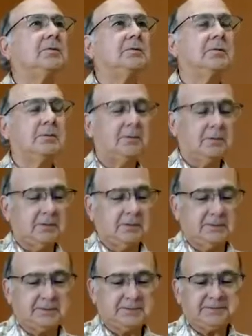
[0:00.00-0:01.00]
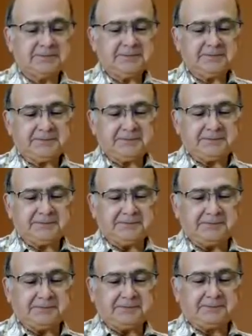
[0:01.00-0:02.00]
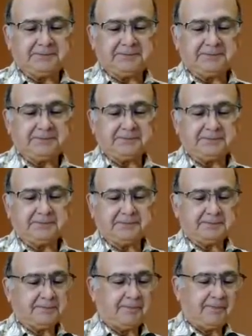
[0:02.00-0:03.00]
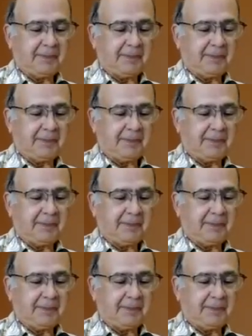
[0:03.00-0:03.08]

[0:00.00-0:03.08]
(no one is talking)